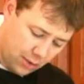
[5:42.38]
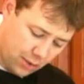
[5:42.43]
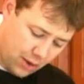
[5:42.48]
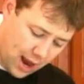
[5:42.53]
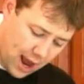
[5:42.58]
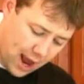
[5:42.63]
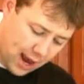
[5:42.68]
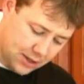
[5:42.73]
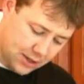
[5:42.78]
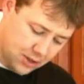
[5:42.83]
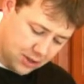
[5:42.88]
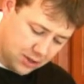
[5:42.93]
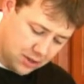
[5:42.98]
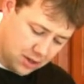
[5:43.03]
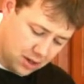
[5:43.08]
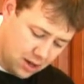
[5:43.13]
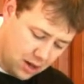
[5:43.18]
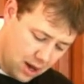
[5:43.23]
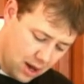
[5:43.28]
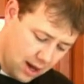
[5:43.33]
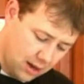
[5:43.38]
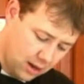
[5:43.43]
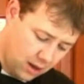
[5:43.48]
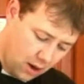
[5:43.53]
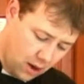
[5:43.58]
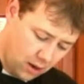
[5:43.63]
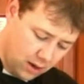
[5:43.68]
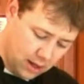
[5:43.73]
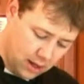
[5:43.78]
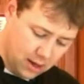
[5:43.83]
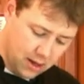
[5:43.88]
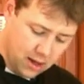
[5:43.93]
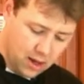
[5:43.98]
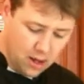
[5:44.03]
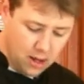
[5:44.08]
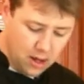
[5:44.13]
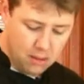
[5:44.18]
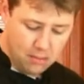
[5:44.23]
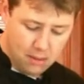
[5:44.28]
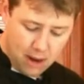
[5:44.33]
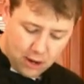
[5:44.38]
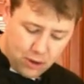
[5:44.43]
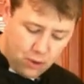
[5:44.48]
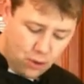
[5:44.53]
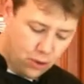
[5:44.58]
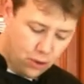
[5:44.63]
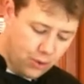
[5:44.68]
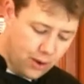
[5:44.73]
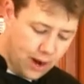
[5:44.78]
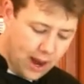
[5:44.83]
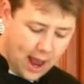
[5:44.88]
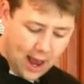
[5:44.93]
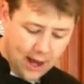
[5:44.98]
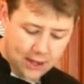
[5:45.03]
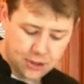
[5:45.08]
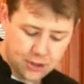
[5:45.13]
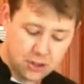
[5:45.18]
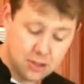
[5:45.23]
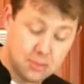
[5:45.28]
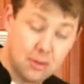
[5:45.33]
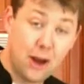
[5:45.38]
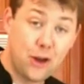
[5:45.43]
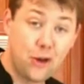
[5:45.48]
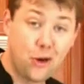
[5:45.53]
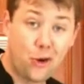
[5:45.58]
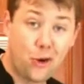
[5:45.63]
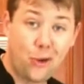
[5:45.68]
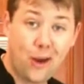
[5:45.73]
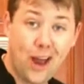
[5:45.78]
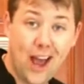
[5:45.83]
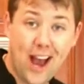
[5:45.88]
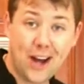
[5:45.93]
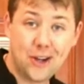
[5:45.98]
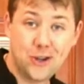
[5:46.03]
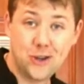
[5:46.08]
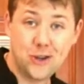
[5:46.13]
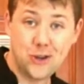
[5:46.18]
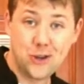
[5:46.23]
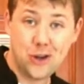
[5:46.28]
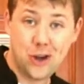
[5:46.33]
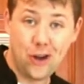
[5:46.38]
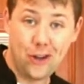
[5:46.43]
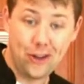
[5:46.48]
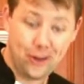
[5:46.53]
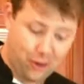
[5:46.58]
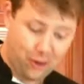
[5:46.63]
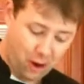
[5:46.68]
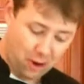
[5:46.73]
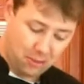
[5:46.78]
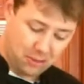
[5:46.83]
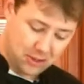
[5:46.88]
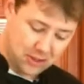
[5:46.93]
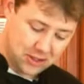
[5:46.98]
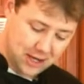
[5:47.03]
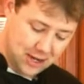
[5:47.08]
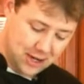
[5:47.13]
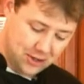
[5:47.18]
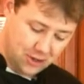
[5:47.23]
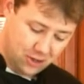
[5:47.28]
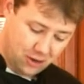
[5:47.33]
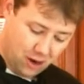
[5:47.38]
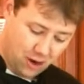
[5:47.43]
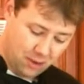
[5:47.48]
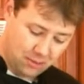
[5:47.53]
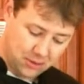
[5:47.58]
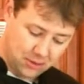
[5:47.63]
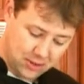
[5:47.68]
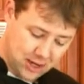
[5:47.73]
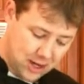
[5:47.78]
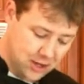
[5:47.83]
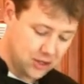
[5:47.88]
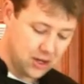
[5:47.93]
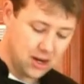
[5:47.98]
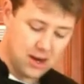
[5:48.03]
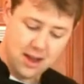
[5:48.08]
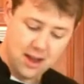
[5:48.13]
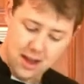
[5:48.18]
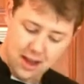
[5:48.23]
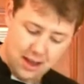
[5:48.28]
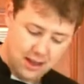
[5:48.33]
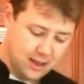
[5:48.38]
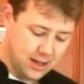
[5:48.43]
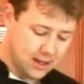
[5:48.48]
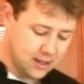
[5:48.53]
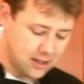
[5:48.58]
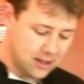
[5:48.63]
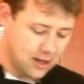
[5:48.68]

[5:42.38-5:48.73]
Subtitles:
reactions and calling Maillard reactions, and calling caramelization. This